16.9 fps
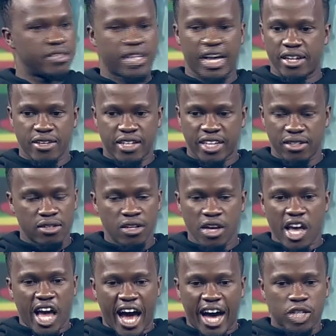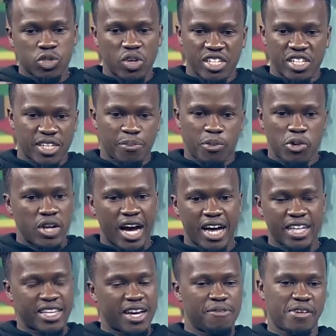That it can actually support
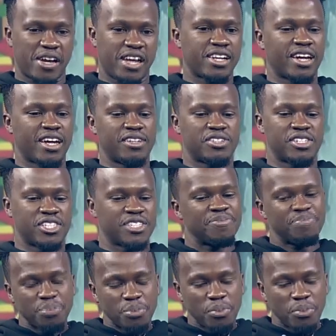other African countries.